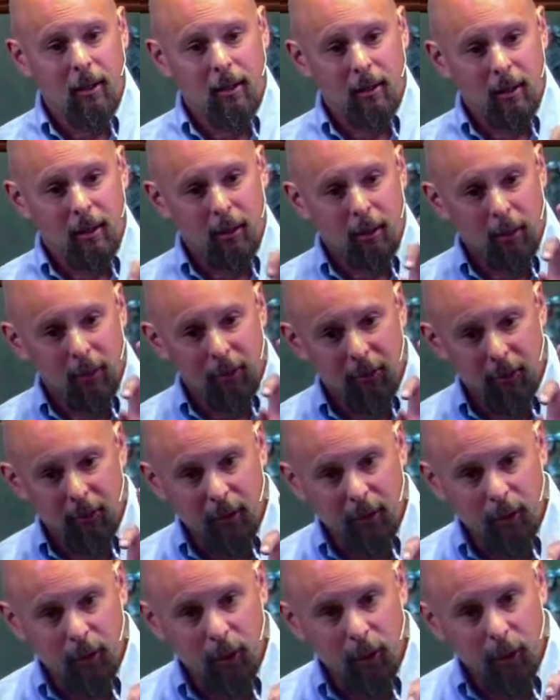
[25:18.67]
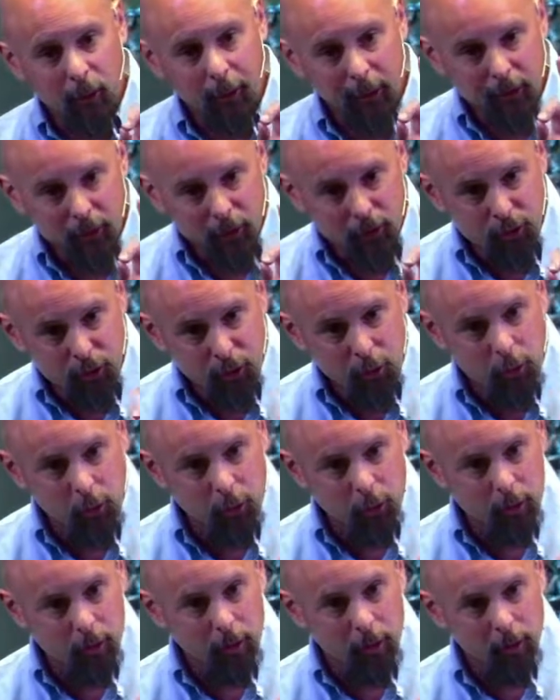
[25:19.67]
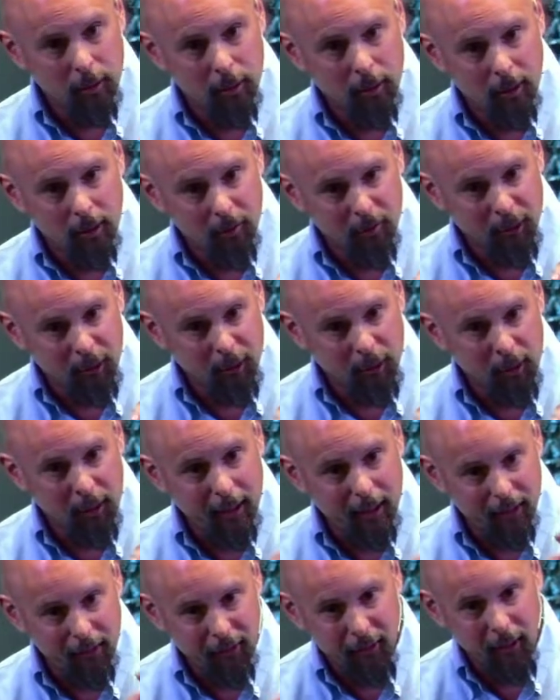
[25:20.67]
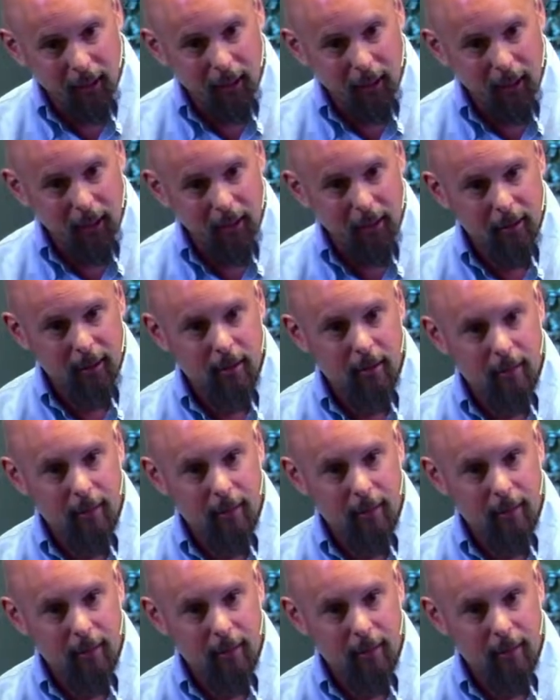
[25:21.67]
there is the glowing jewel of the Christ light,